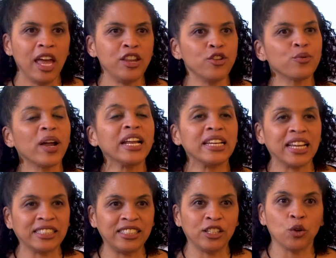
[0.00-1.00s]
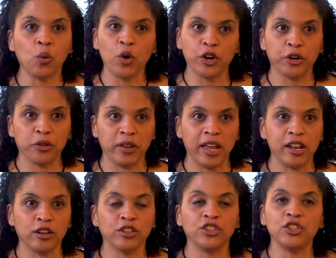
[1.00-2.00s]
And you're right next to the Warner
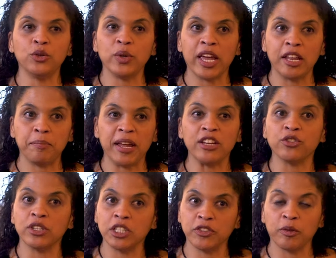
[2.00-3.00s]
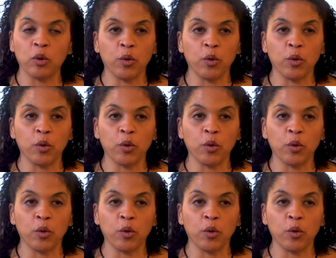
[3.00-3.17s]
Theater. Do you get patrons from the